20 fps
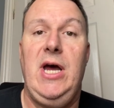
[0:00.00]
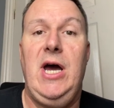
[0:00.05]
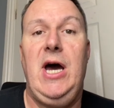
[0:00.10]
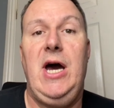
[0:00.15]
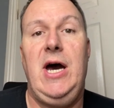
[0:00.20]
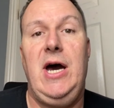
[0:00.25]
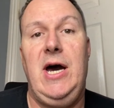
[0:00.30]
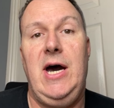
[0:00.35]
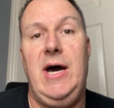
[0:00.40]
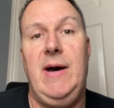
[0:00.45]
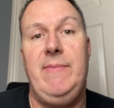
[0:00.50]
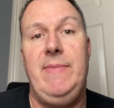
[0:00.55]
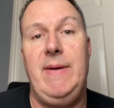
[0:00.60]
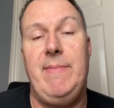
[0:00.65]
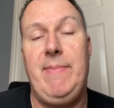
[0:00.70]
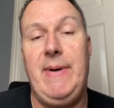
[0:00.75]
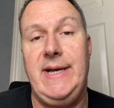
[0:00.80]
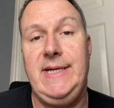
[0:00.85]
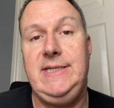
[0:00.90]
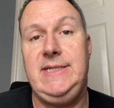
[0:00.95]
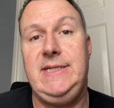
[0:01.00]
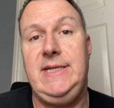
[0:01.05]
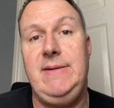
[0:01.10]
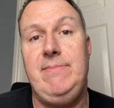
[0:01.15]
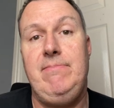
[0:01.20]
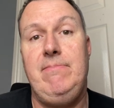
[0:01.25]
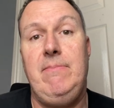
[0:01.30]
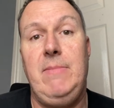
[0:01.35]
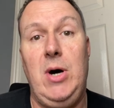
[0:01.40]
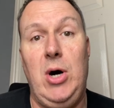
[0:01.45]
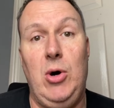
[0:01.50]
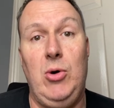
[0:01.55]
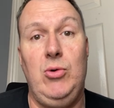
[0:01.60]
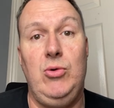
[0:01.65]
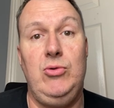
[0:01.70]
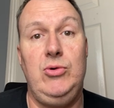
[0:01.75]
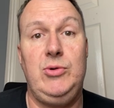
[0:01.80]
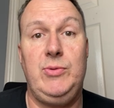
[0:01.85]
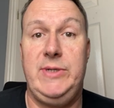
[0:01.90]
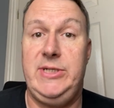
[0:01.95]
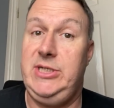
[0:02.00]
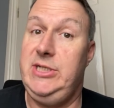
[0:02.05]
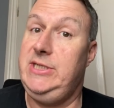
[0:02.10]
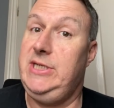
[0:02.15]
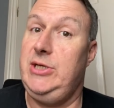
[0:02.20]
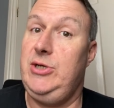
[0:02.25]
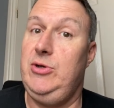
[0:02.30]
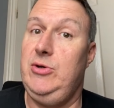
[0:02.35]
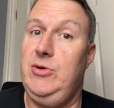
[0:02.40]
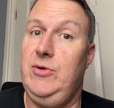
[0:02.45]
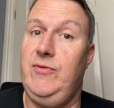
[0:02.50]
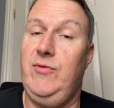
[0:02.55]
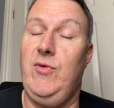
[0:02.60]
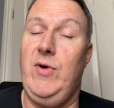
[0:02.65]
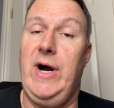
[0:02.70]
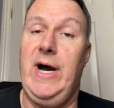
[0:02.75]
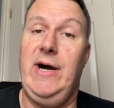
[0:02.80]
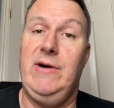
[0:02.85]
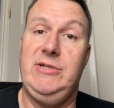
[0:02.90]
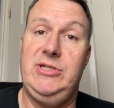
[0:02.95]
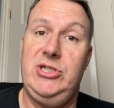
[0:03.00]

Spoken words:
They're based in Mold, which is in North Wales.